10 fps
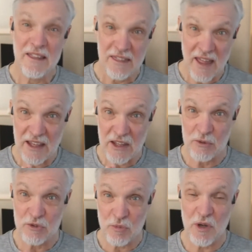Thank
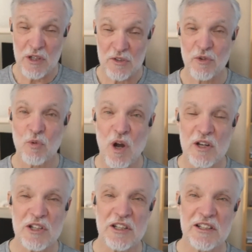you so much for
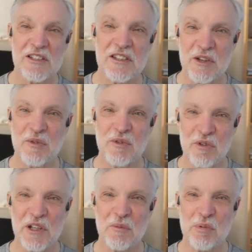watching and listening. We
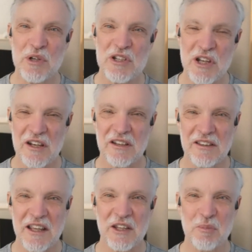really appreciate it.
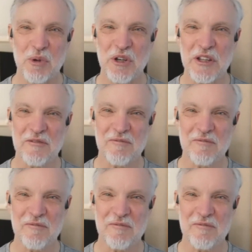Thank you, Bernie.